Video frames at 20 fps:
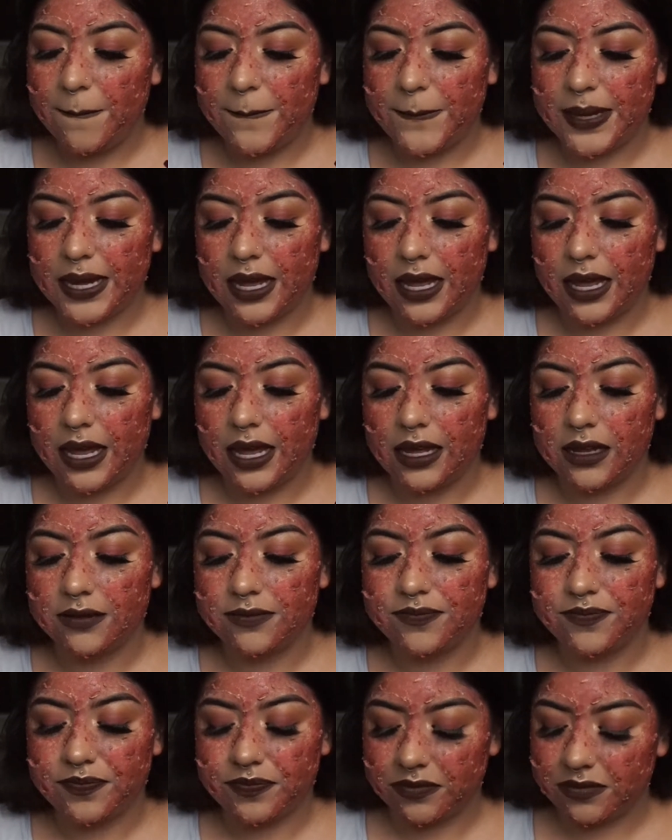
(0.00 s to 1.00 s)

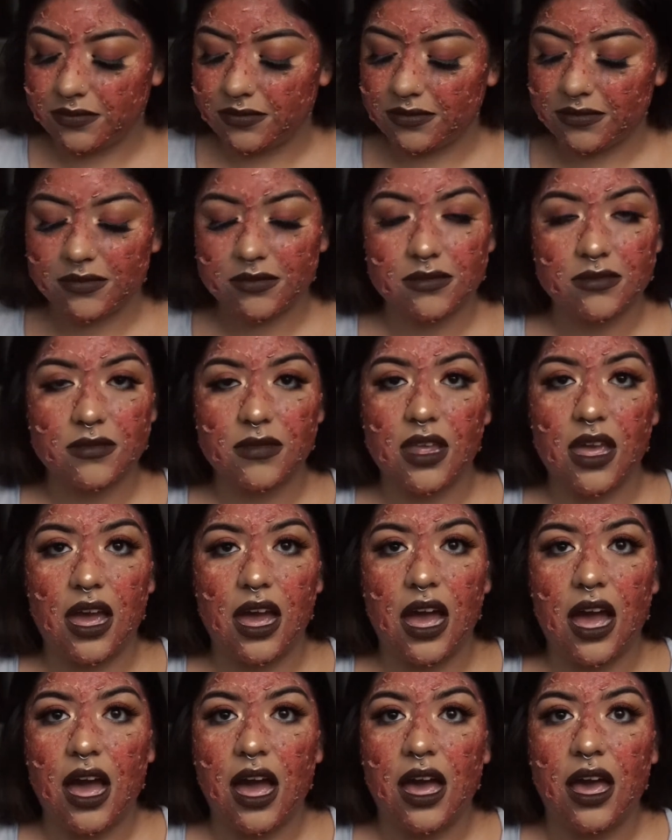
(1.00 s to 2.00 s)
But
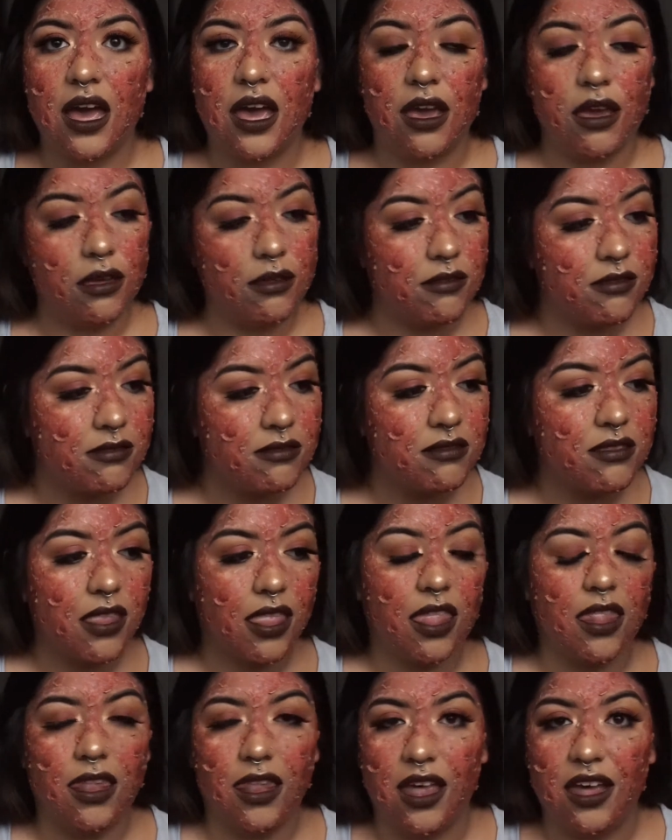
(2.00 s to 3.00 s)
I
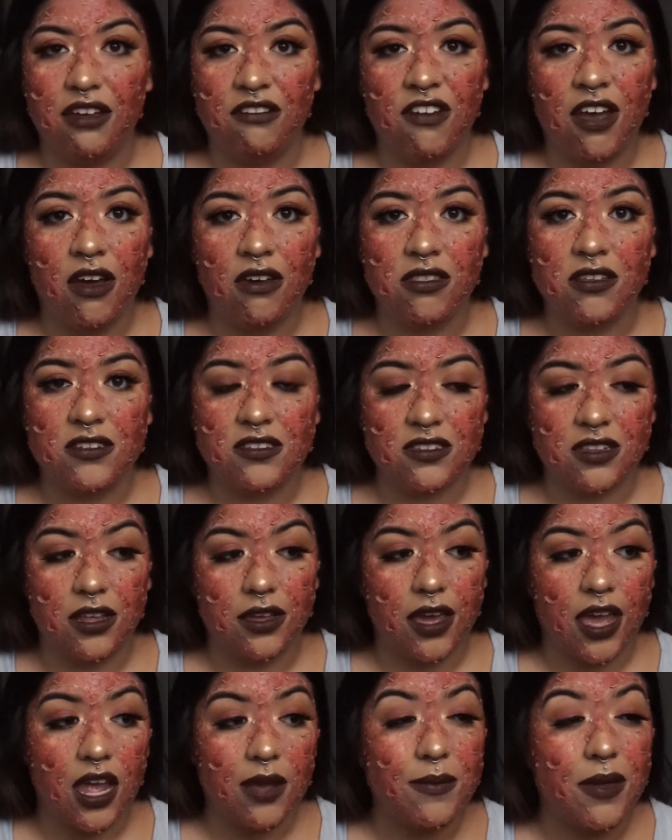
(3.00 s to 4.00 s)
love how this
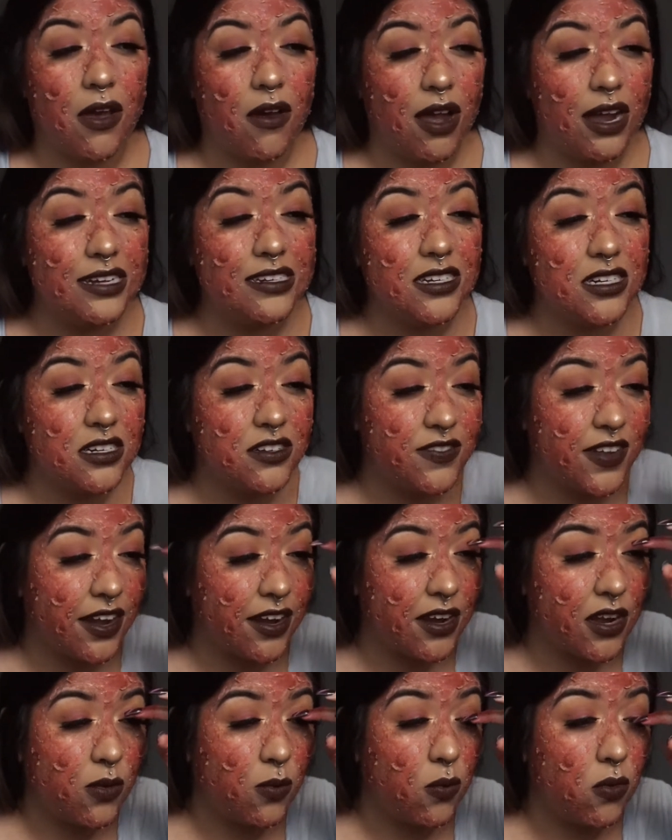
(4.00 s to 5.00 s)
look came out. I did a
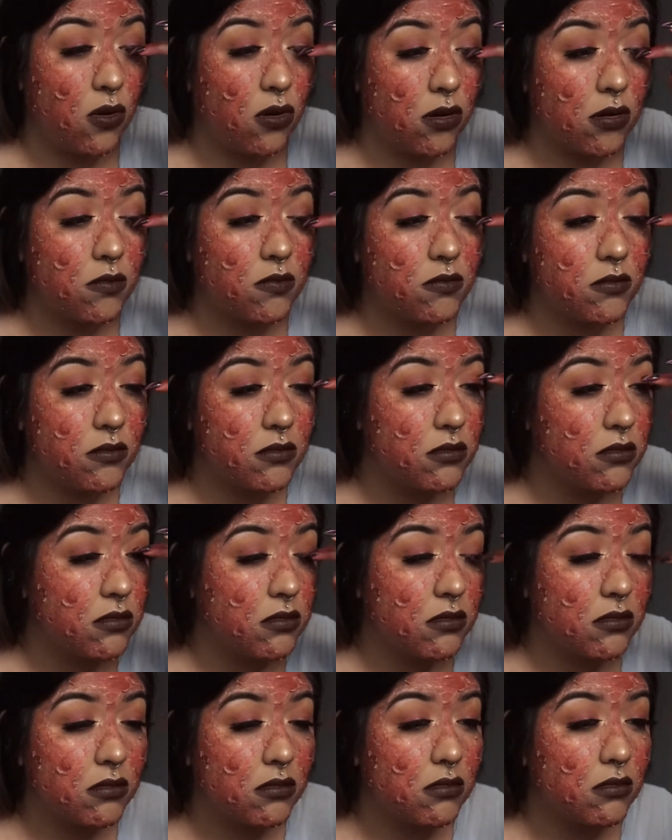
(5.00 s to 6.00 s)
very warm,
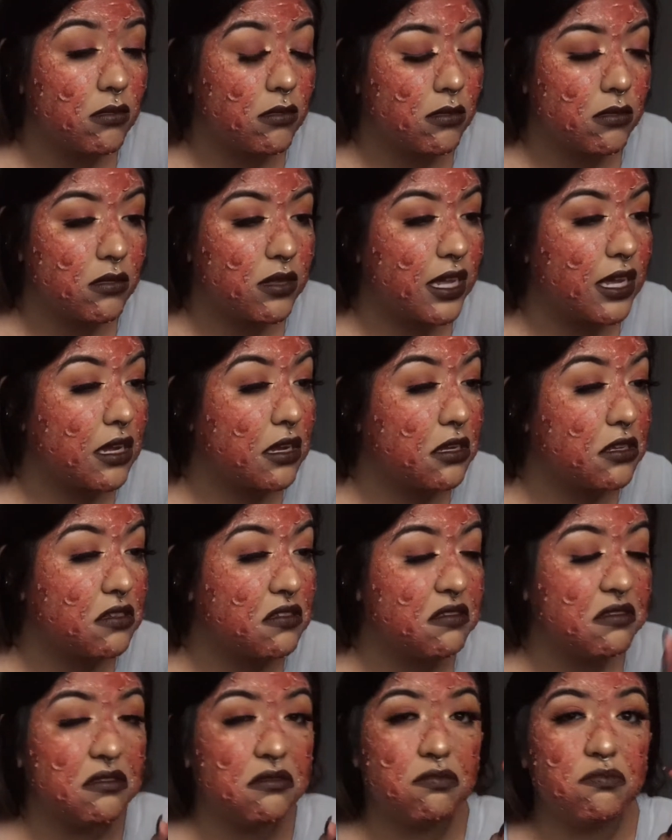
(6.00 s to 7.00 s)
like
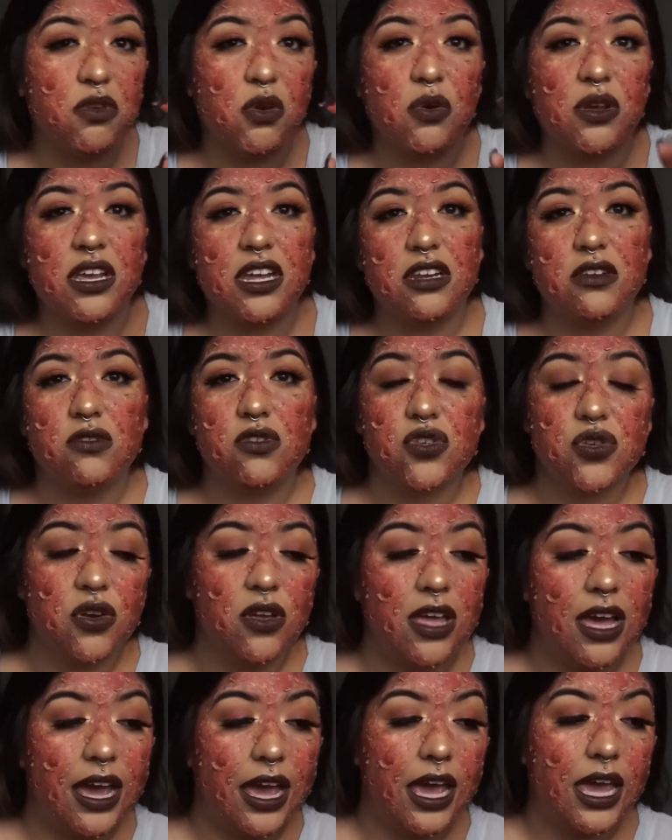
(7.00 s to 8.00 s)
smoky
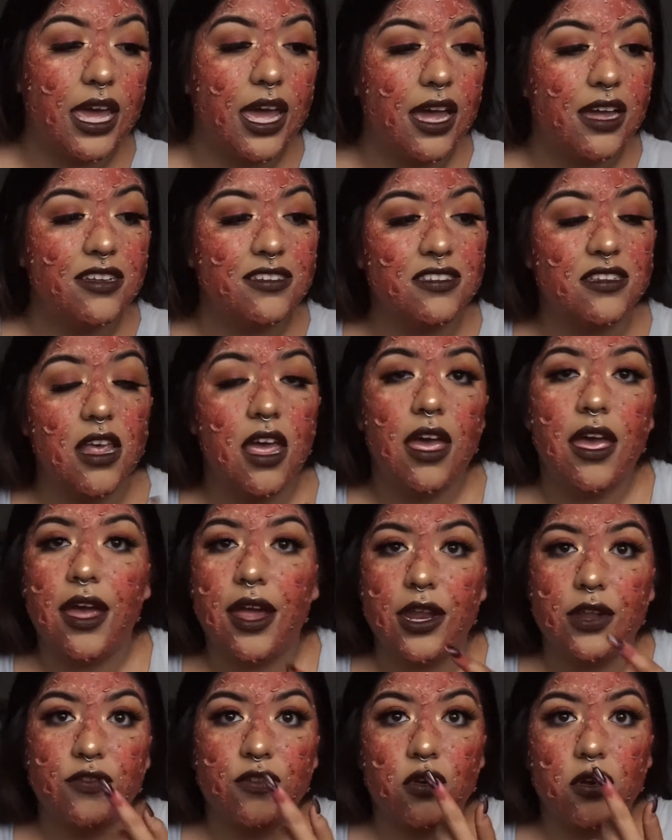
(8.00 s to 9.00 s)
neutral eye, I guess,
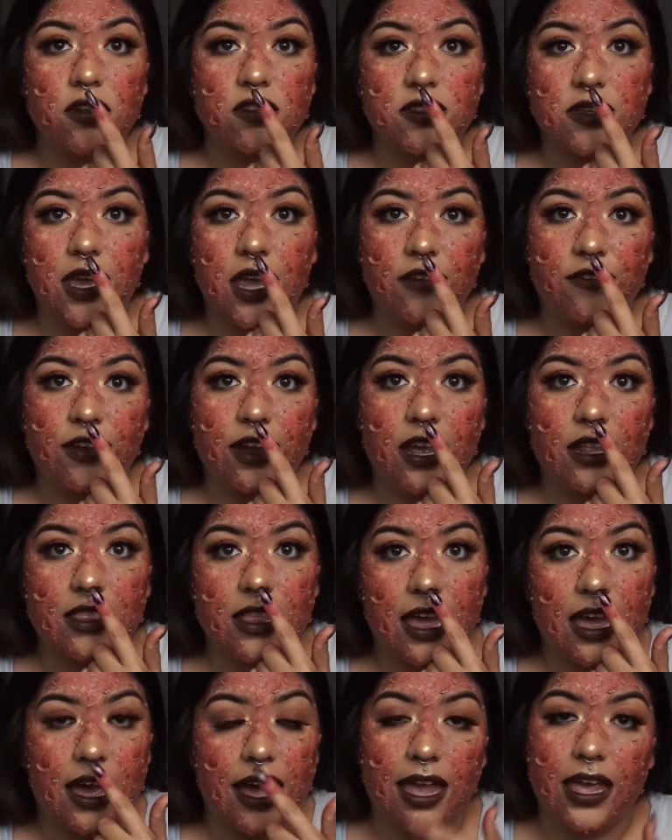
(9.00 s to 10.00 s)
and of course you can't forget
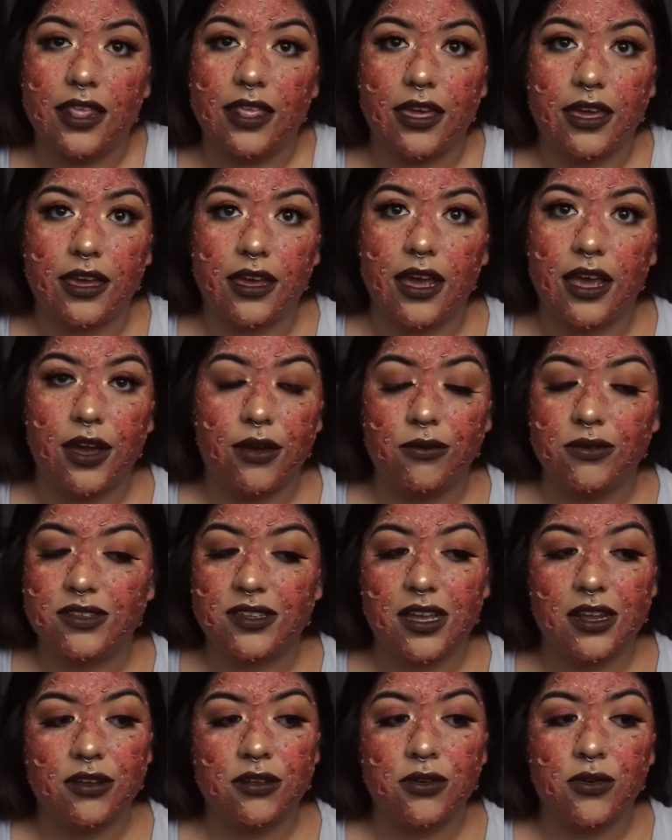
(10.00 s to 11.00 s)
that highlight. I always
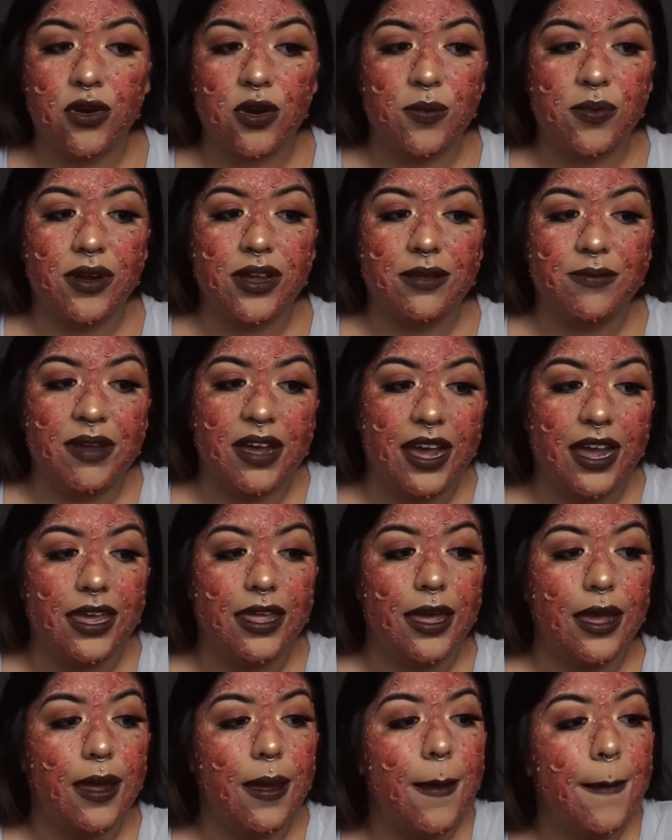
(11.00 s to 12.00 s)
had to incorporate my
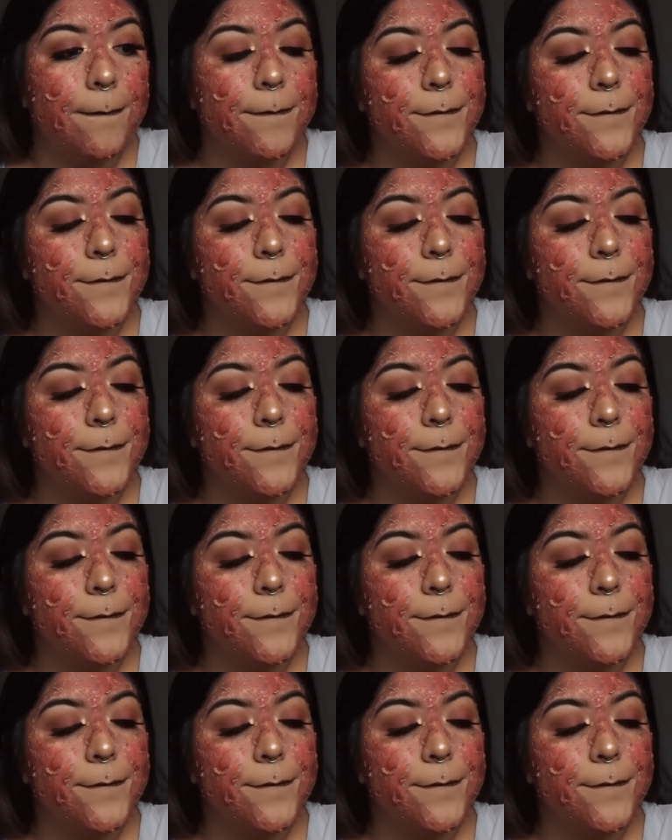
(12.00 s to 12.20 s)
highlight.